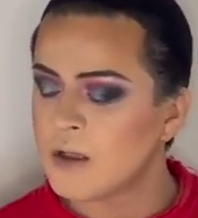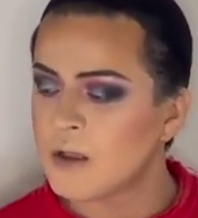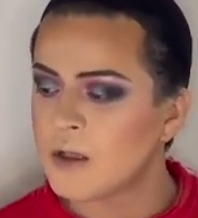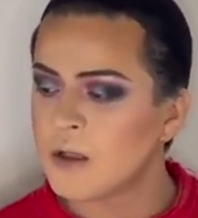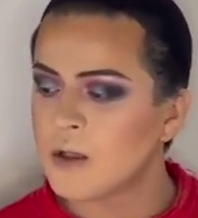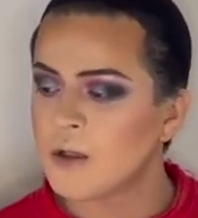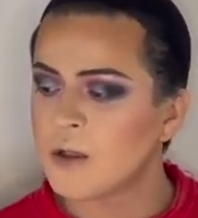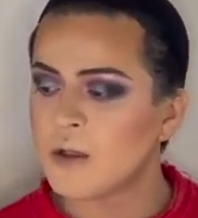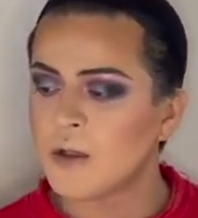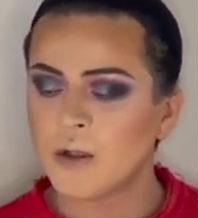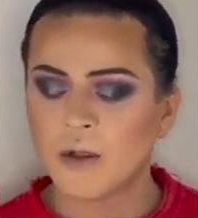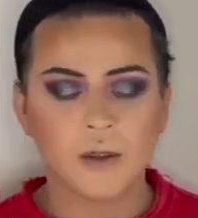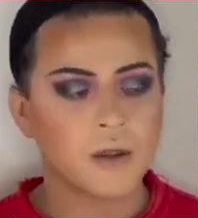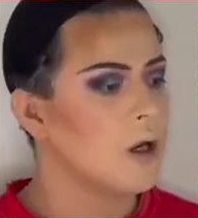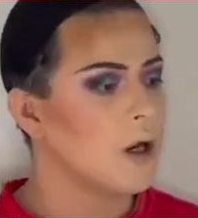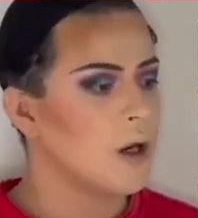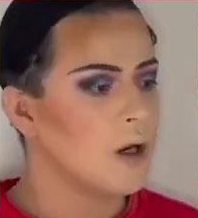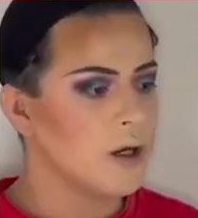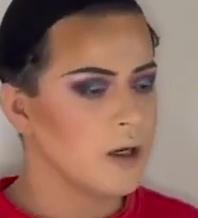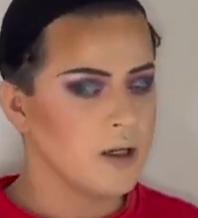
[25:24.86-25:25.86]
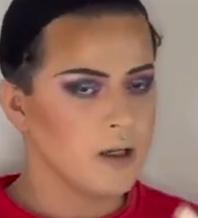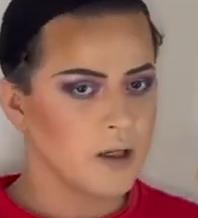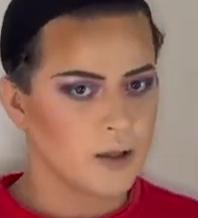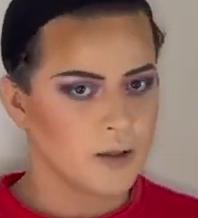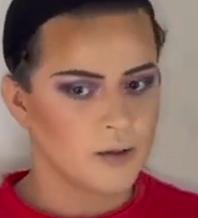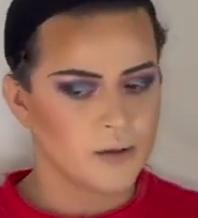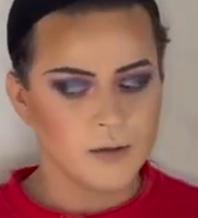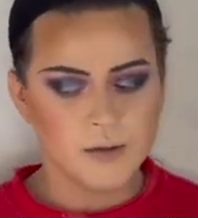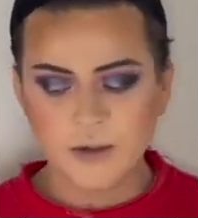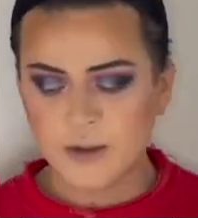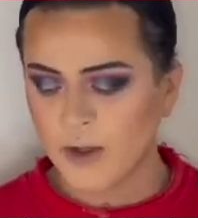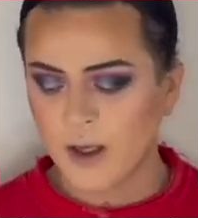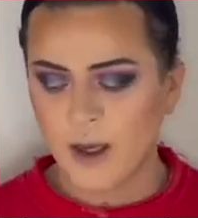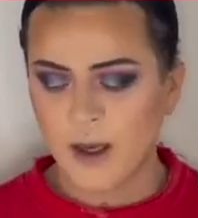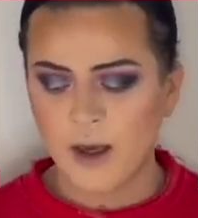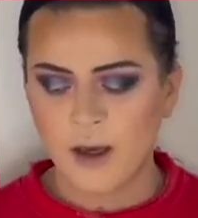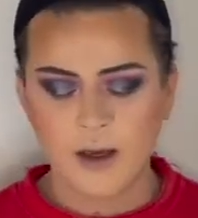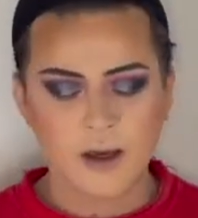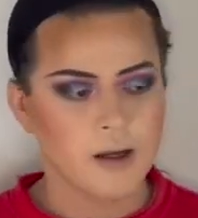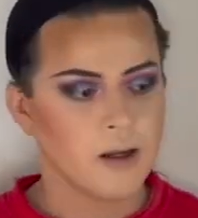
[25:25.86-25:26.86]
to our nose.
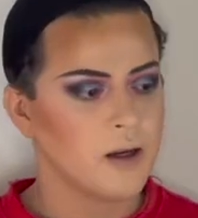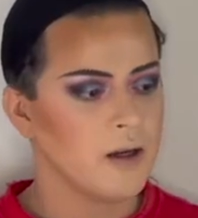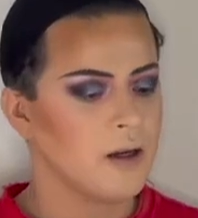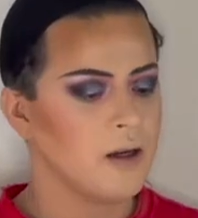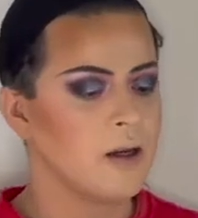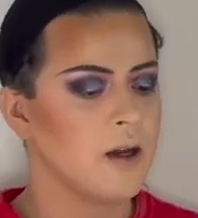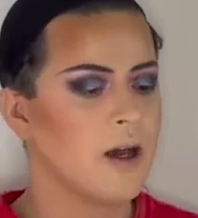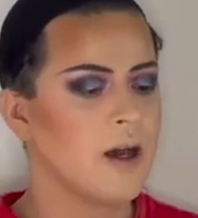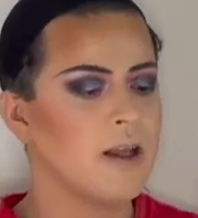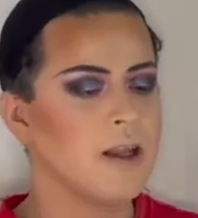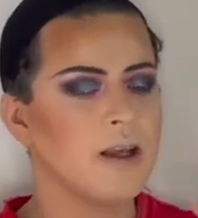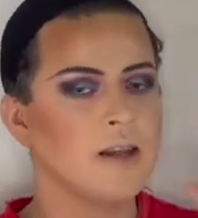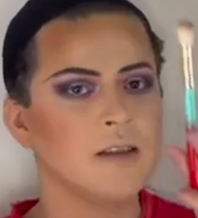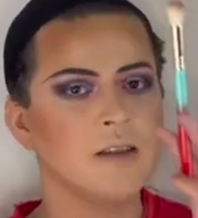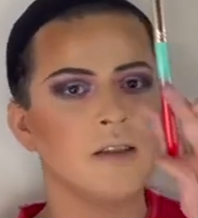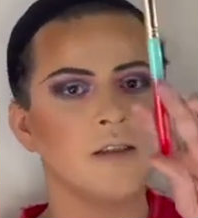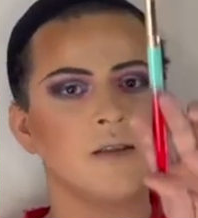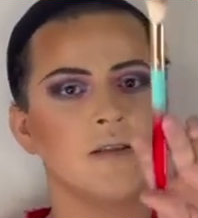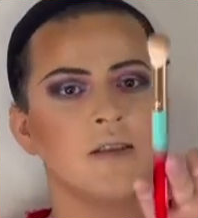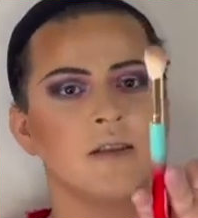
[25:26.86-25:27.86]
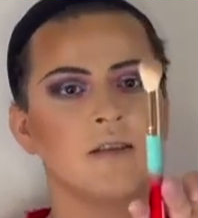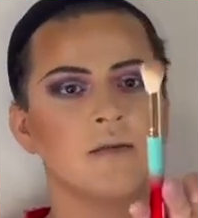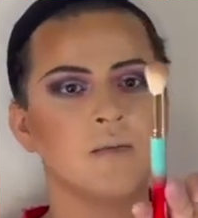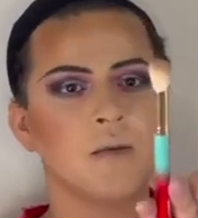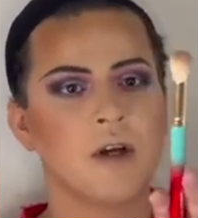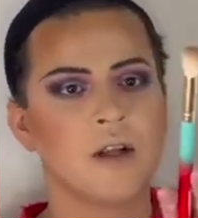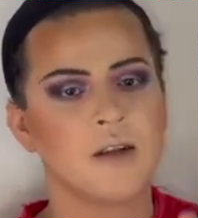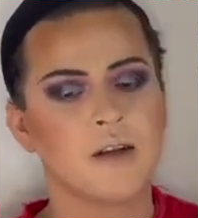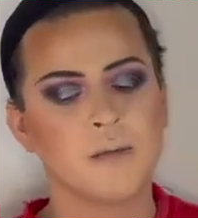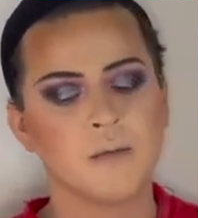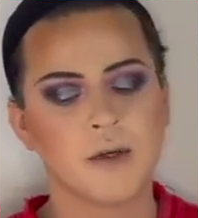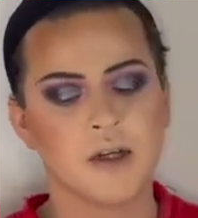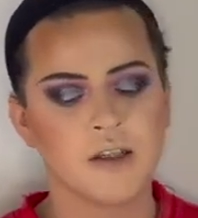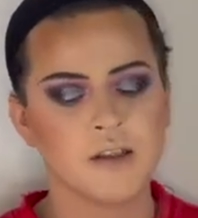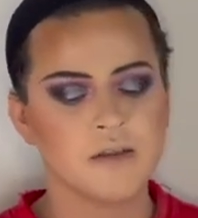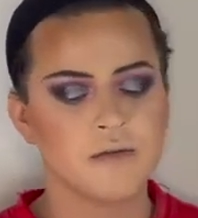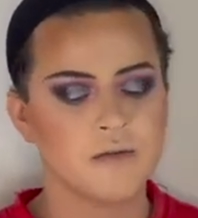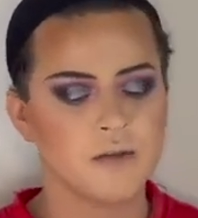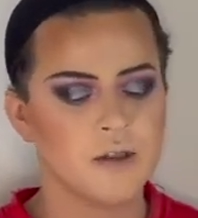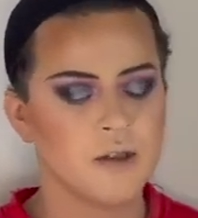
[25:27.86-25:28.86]
And I like to use a smaller brush
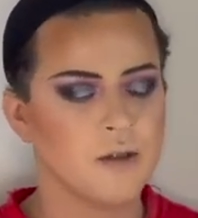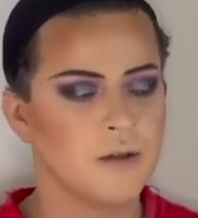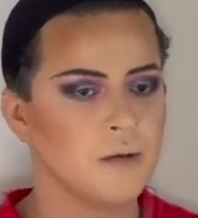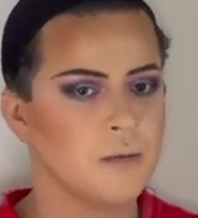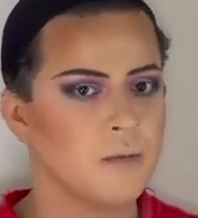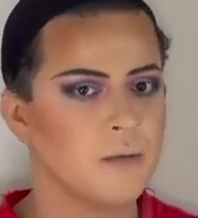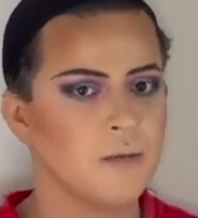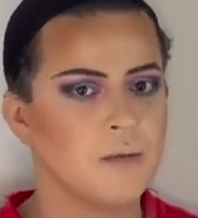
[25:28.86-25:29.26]
to